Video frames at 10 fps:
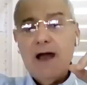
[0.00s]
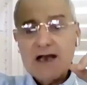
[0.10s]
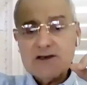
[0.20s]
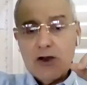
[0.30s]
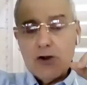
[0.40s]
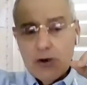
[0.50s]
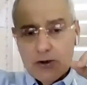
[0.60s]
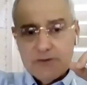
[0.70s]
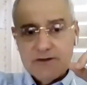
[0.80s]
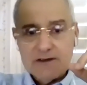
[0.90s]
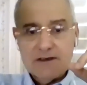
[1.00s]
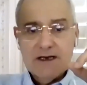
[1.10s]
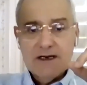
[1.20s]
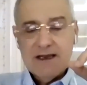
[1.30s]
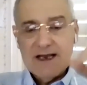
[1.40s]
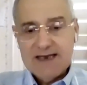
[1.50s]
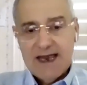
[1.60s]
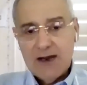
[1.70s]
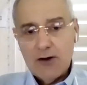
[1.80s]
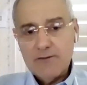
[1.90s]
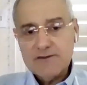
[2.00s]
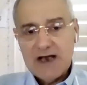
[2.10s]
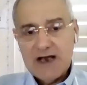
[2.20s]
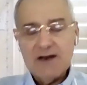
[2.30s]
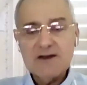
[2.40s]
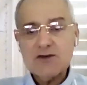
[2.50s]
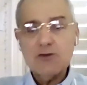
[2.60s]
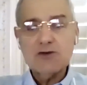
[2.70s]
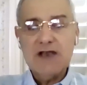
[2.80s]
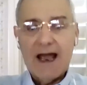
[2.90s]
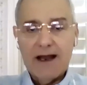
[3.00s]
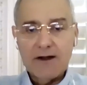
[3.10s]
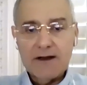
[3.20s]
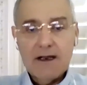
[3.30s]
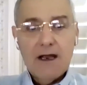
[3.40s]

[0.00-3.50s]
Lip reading: actually quoted the saying of Galinos to Galen.